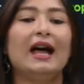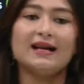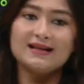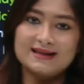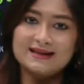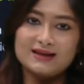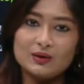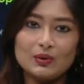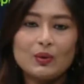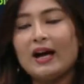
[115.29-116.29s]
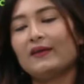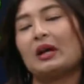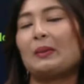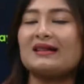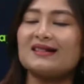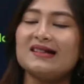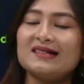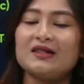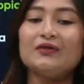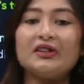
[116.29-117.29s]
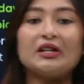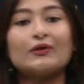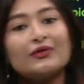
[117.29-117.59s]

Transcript: As you know, I have done my studies in the field